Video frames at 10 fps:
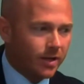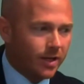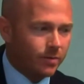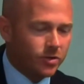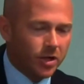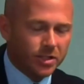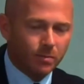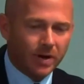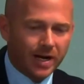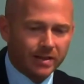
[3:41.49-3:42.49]

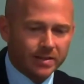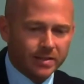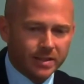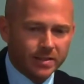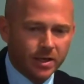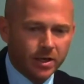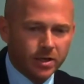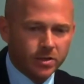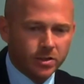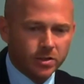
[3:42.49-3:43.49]
administration policies
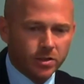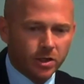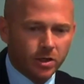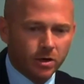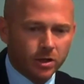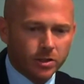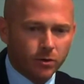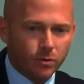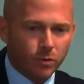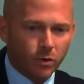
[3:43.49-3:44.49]
to secure our
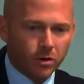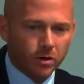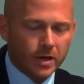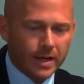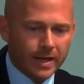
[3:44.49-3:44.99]
southern border.